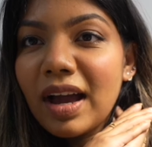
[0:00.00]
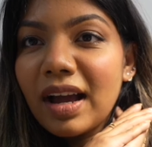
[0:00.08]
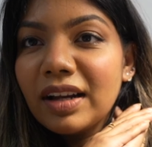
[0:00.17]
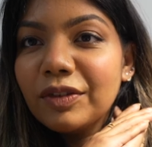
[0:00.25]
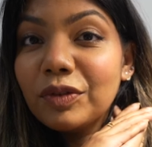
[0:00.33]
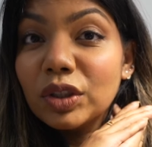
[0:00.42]

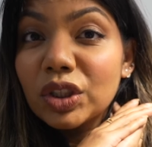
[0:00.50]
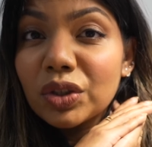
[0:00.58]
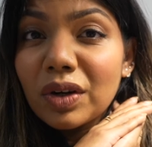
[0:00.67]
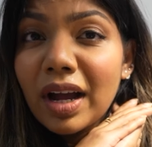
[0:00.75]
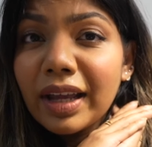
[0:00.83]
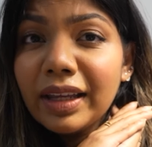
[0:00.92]
and for
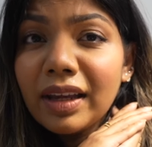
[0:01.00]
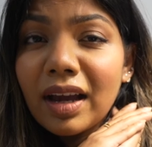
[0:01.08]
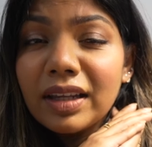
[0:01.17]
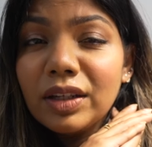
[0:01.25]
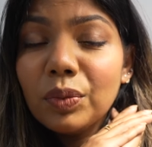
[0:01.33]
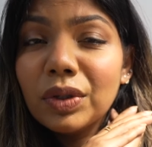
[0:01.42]
trying
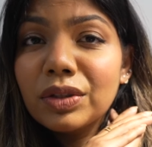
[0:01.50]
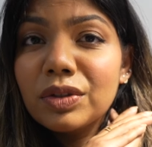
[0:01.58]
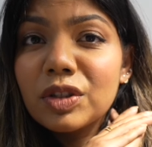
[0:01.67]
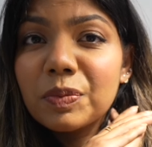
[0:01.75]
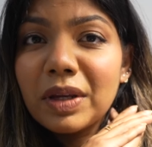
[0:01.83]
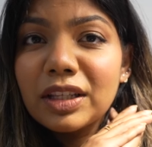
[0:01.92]
I didn't want
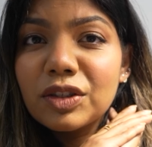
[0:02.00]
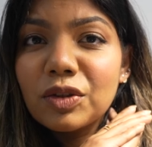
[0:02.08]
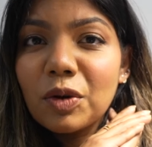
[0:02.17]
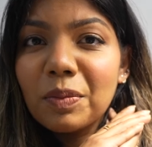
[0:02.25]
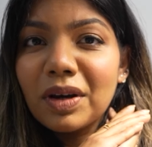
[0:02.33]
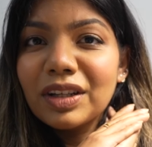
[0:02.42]
to spend
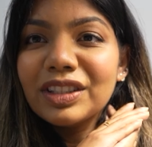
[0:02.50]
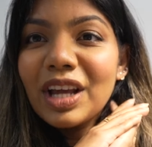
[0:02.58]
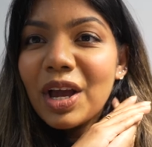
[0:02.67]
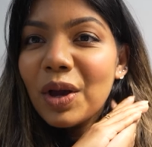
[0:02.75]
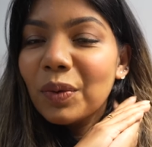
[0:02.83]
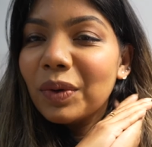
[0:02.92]
so much.
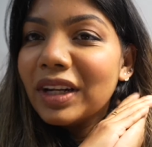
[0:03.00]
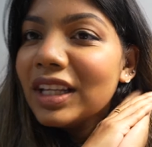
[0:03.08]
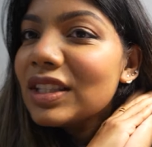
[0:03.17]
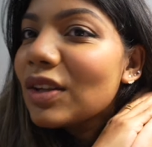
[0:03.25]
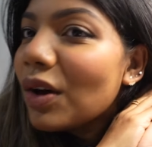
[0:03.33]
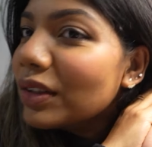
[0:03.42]
When
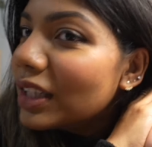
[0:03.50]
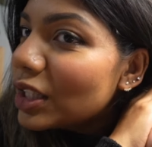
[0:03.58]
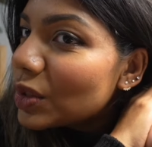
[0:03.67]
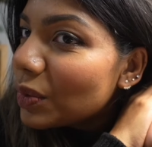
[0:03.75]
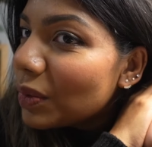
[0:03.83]
I saw this